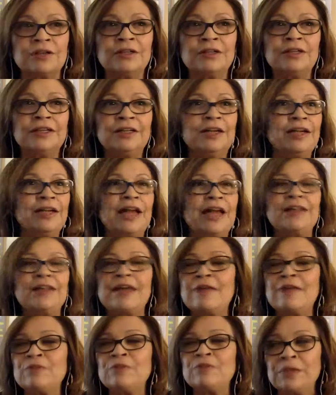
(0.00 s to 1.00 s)
and
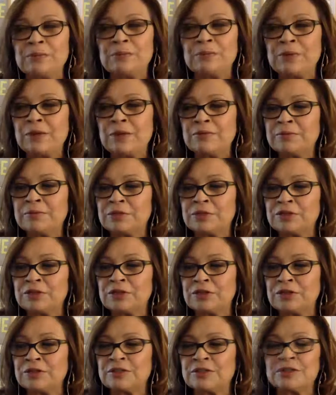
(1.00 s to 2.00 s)
everybody probably
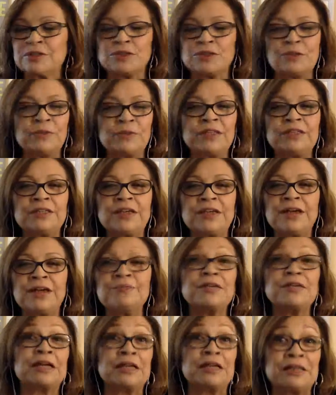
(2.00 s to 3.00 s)
shares this so many times, I
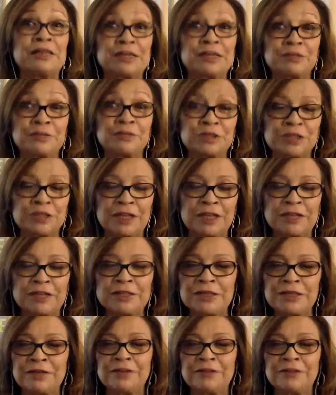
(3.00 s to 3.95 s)
connected with Shelly Terrell,